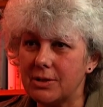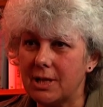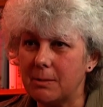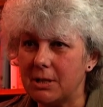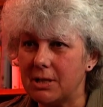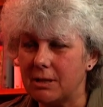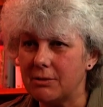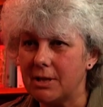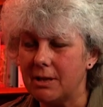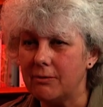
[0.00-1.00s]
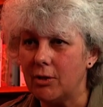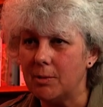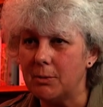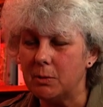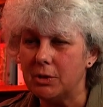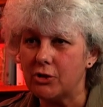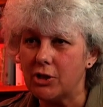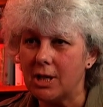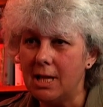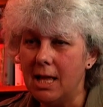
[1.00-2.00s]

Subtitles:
and I went down to their farm in Wiltshire.